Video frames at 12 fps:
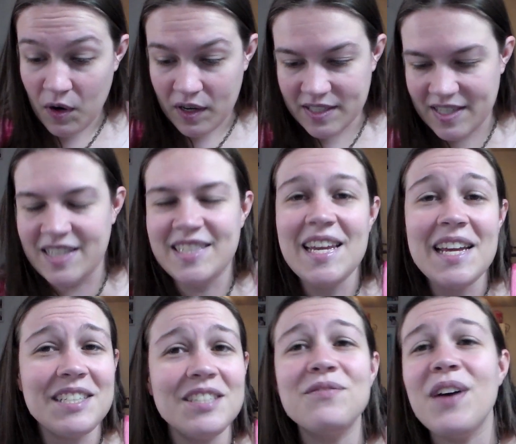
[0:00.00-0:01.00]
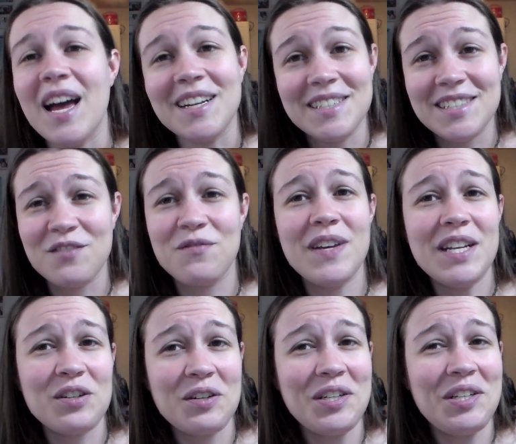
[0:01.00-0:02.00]
because they stand just fine because their feet
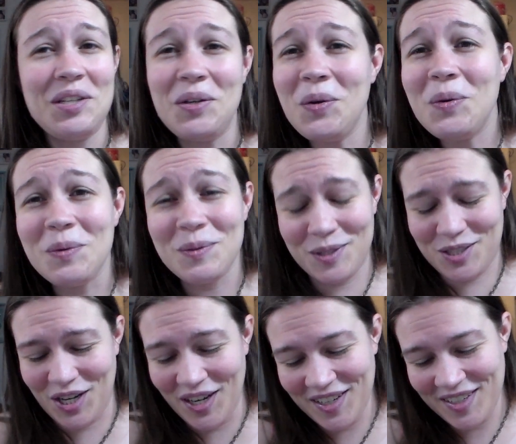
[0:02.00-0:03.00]
are huge.